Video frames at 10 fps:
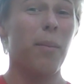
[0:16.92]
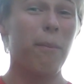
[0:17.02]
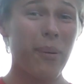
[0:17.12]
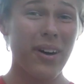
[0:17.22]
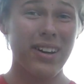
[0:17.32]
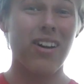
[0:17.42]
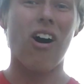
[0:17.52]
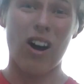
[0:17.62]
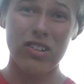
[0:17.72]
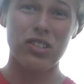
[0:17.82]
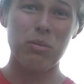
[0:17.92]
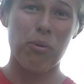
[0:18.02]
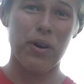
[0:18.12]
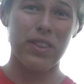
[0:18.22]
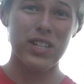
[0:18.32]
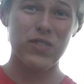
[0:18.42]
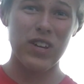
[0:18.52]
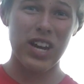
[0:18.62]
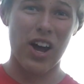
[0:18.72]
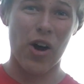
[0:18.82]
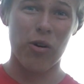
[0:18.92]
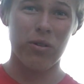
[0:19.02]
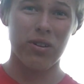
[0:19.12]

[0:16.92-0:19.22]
But on to the point of this video.